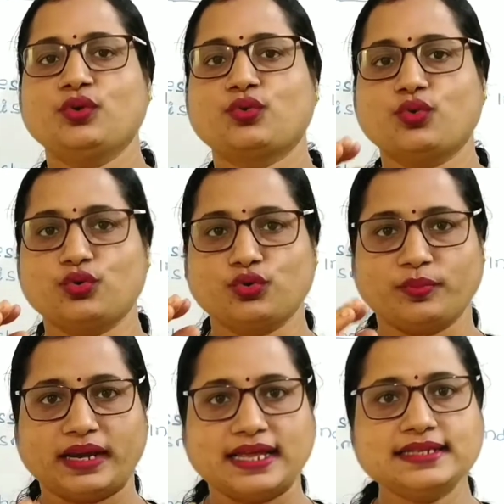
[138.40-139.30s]

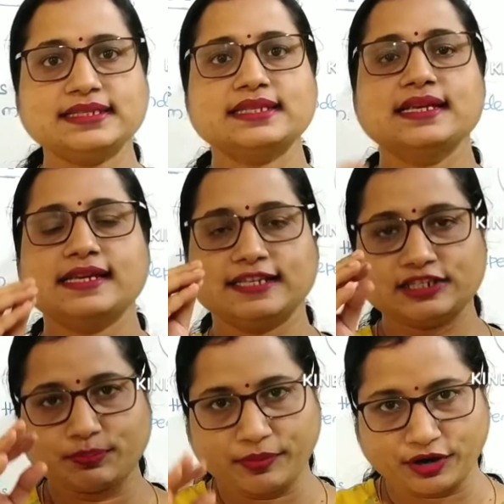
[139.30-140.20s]
codominance is
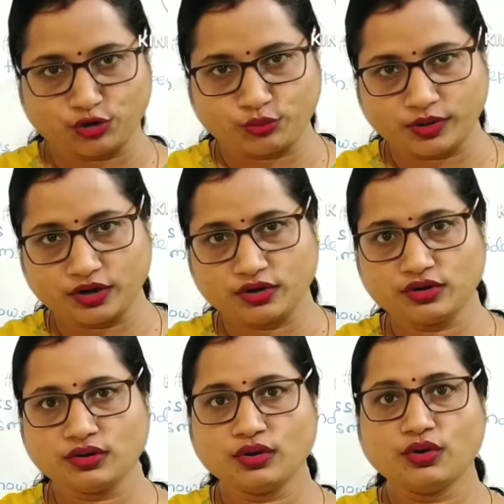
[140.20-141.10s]
a phenomenon
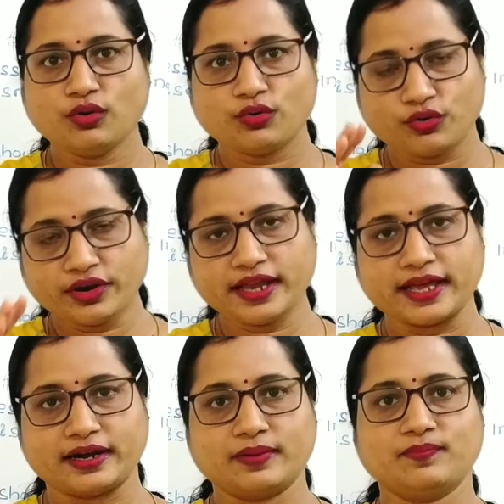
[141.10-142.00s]

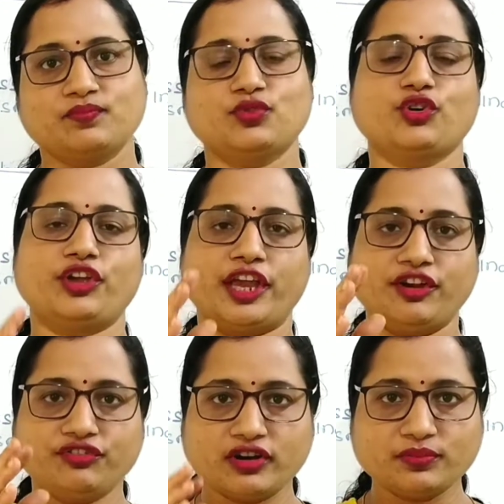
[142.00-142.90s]
where the
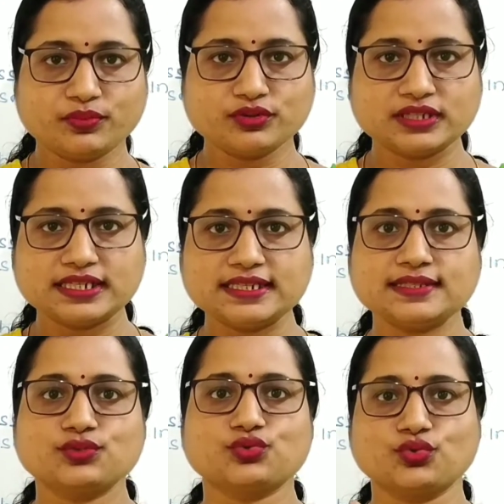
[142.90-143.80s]
F1
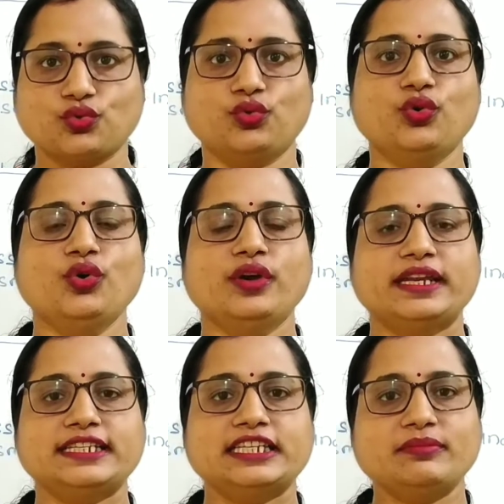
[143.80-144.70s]
progenies show
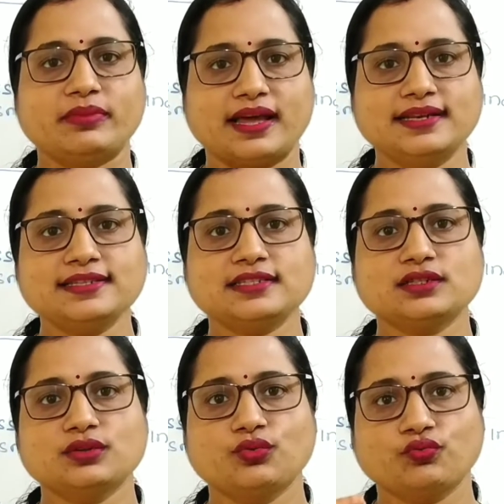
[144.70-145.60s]

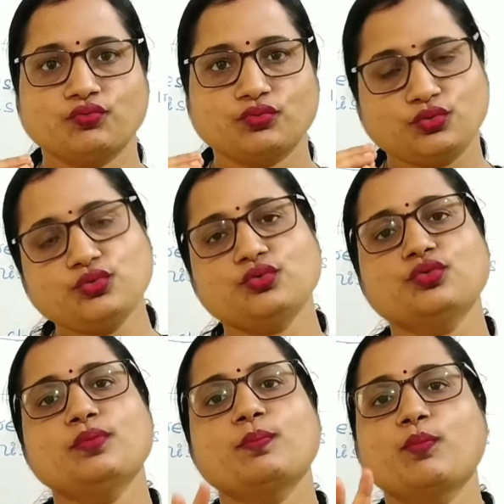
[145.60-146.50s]
resemblance
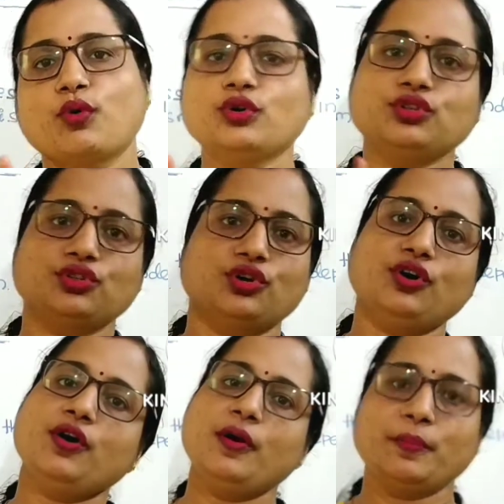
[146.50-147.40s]
to both
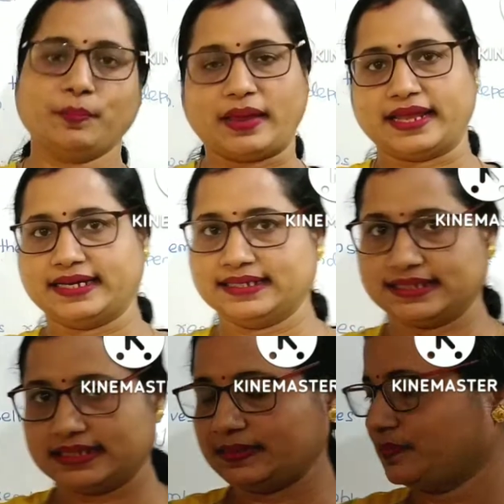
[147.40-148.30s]
the
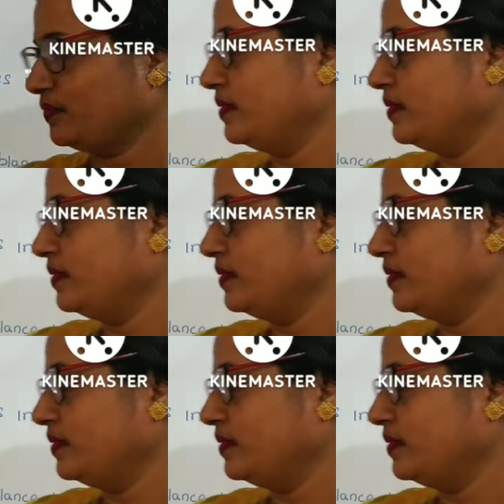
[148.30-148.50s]
parents.